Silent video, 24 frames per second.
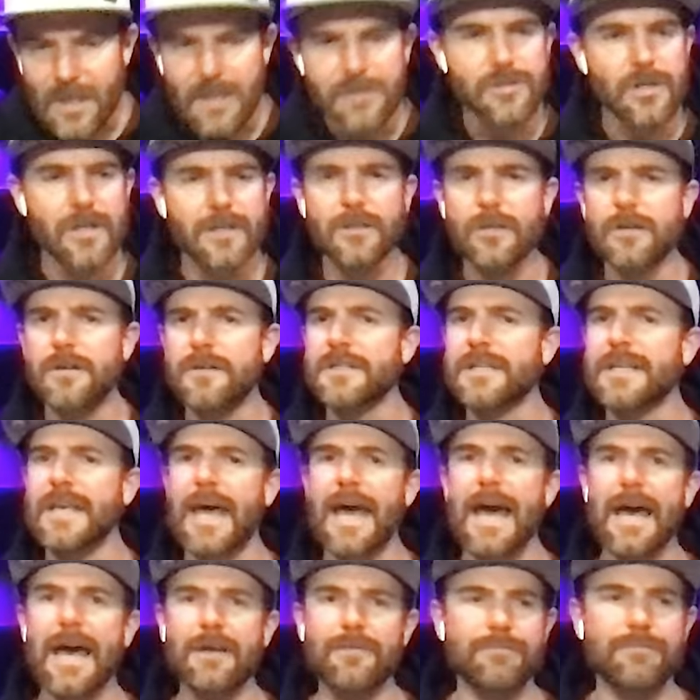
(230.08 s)
so I learned
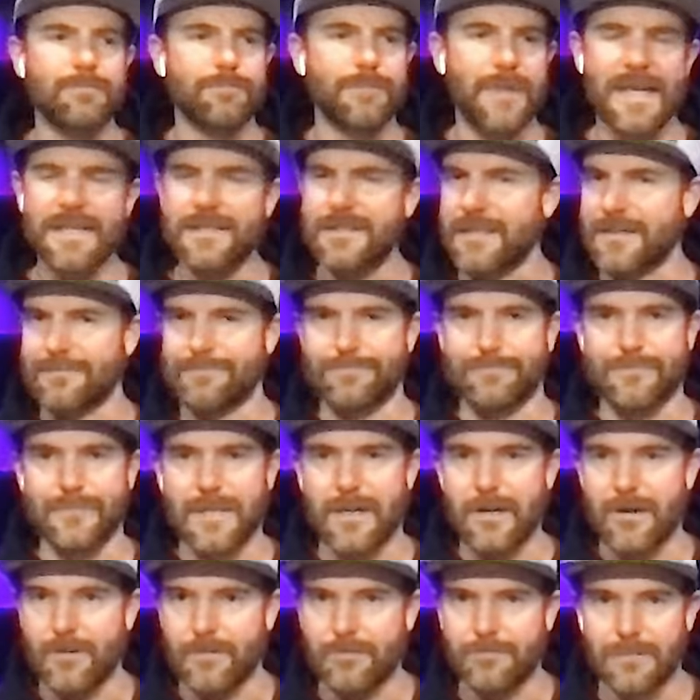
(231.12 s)
CAD basic,
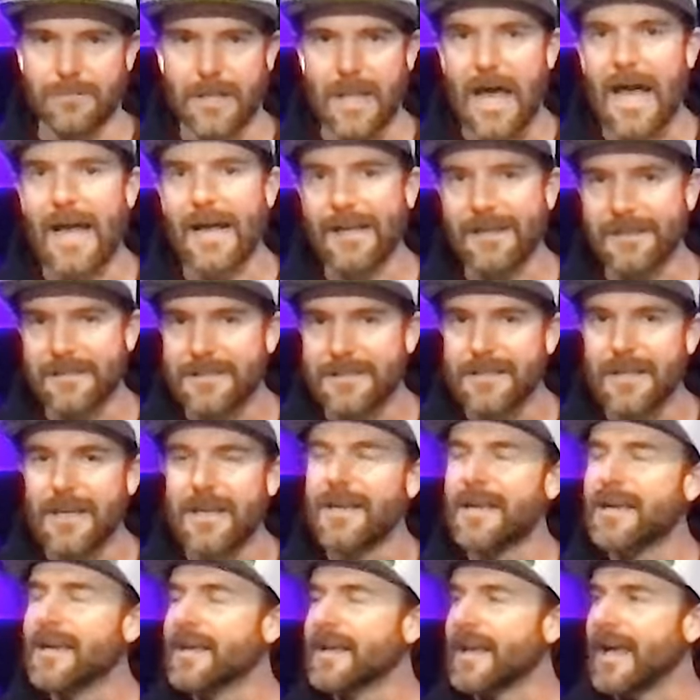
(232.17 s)
you know, lines
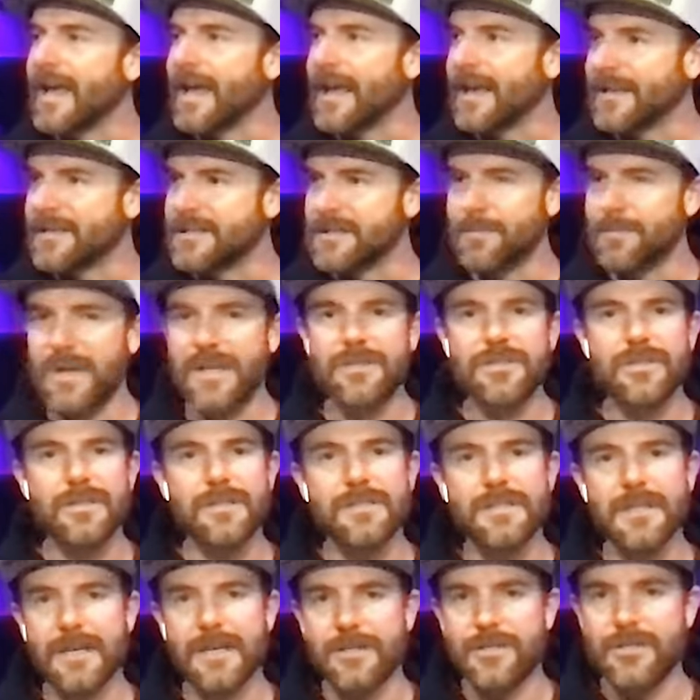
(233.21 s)
and
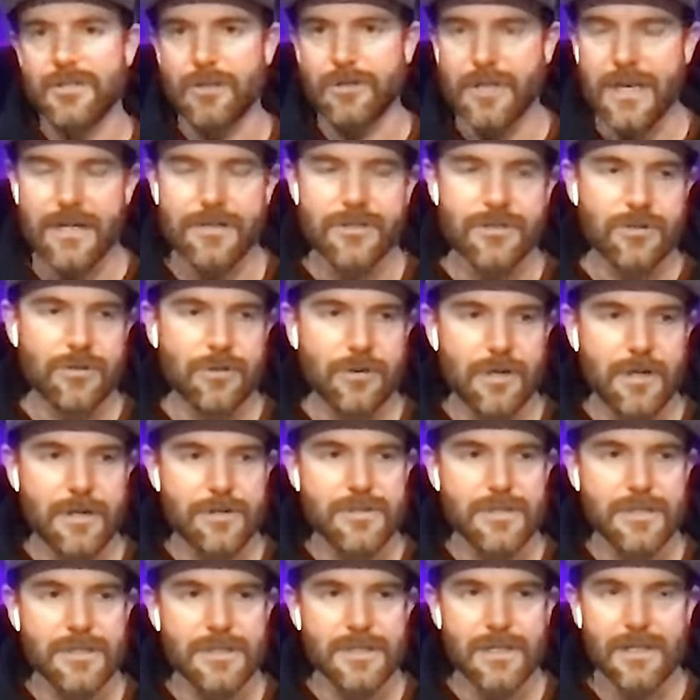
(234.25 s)
dimensions and I showed that to her
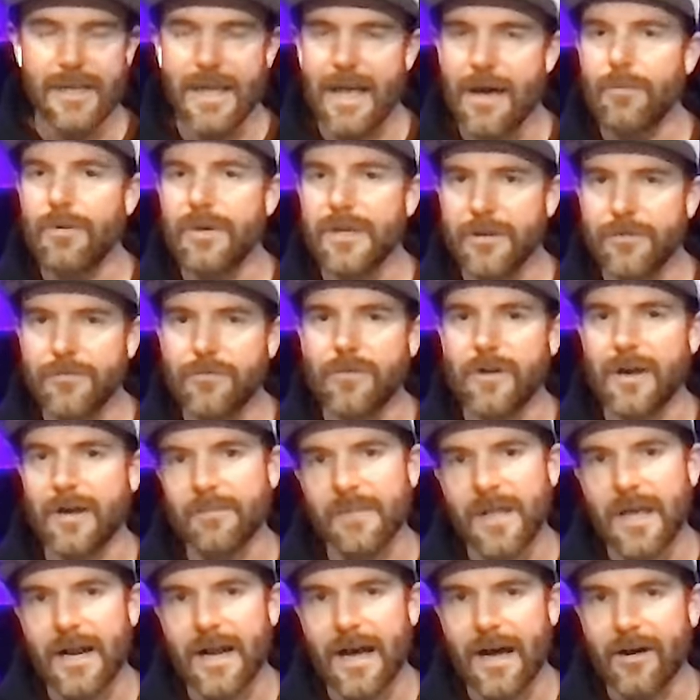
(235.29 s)
and she said, "Yeah, we can frame
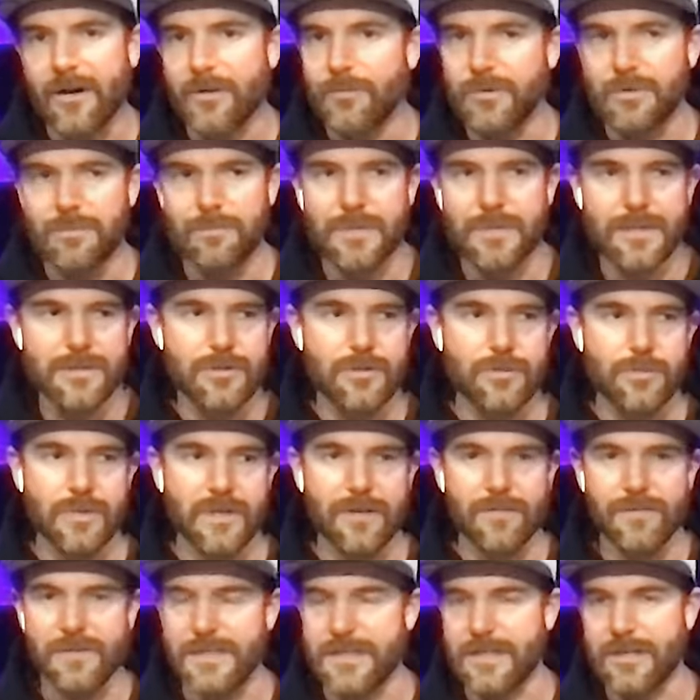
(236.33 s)
that out. It wouldn't be too
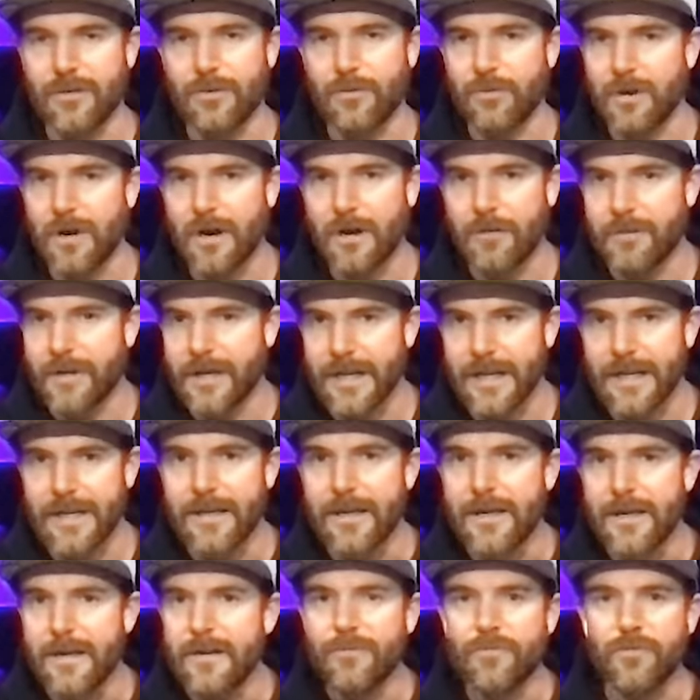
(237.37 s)
big of a deal. We're already
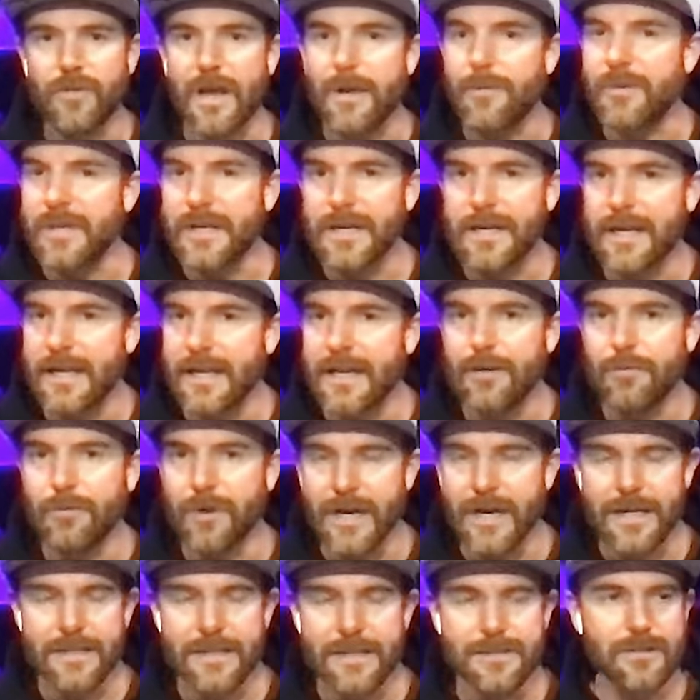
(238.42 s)
framing it
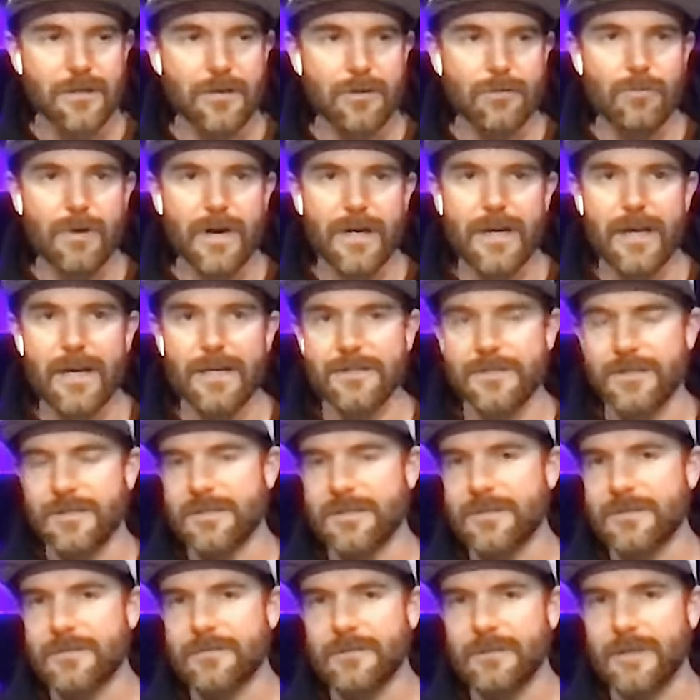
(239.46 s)
anyway, so why not
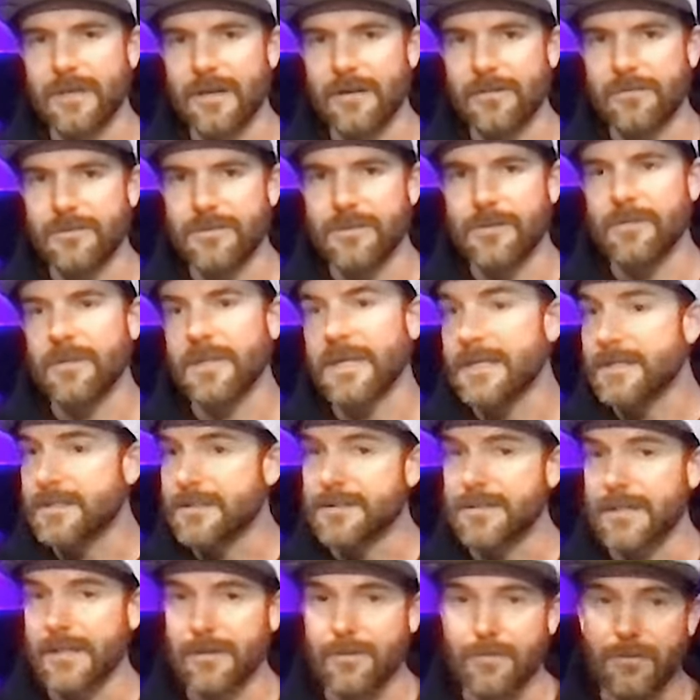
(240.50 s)
just, you know, do
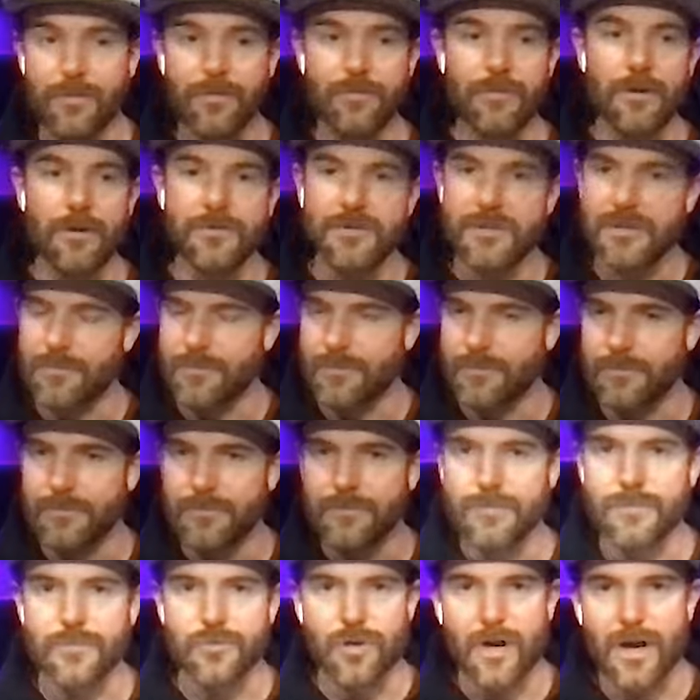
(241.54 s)
this and throw some
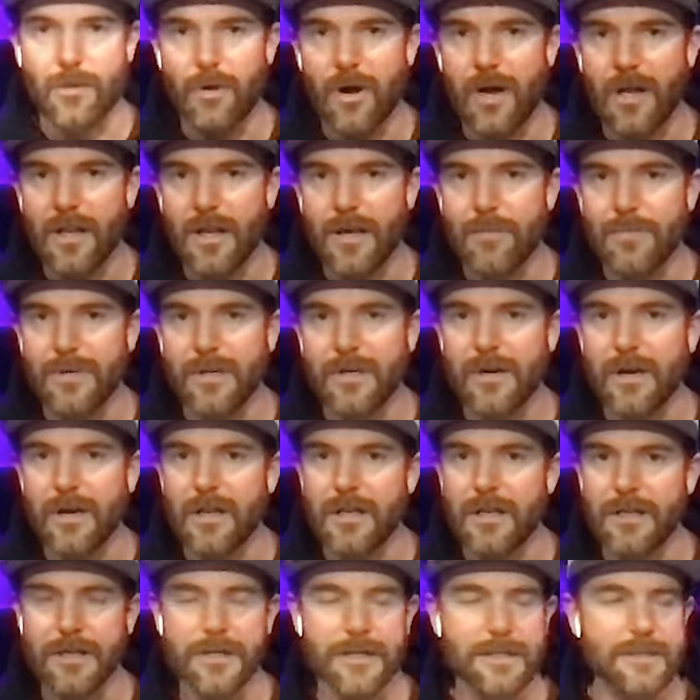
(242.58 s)
drywall up and
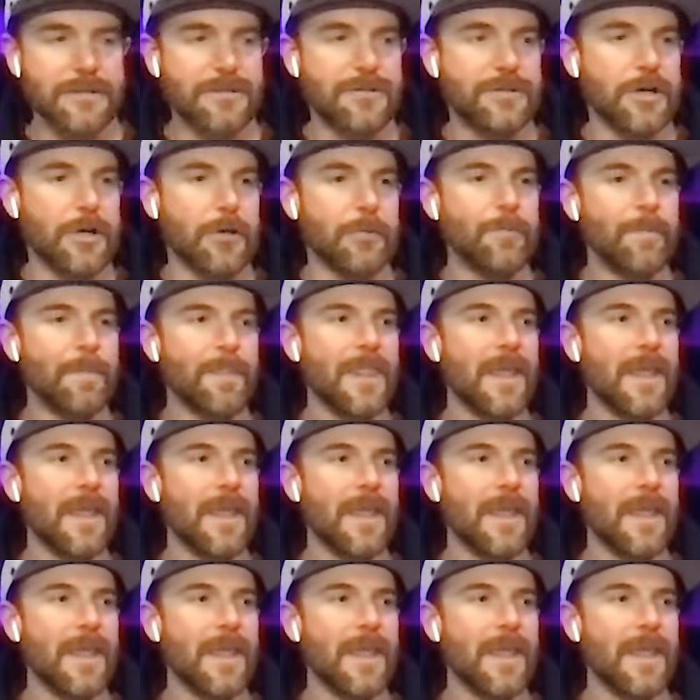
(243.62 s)
call it good." So